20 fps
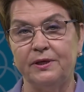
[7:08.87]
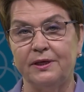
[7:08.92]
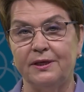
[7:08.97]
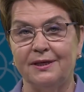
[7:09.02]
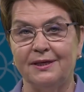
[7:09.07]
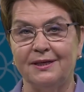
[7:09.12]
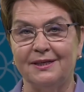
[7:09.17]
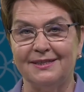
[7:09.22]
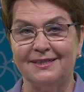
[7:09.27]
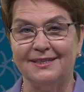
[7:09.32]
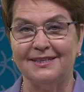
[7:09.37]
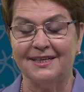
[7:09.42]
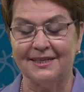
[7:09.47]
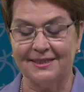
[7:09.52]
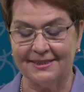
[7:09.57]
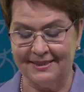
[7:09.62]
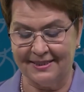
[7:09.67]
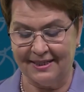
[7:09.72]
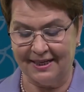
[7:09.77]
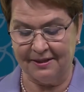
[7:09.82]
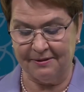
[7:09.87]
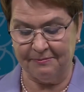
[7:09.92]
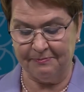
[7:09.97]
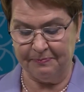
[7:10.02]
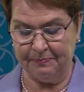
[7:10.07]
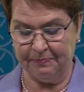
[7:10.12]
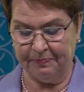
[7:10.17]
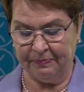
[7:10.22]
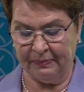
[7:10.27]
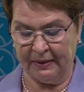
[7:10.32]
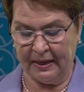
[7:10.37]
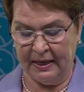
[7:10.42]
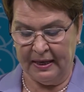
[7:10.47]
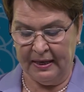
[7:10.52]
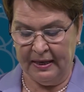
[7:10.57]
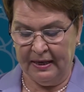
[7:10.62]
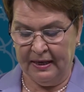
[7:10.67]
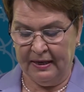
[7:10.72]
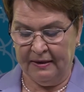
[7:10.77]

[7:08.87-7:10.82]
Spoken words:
State Council of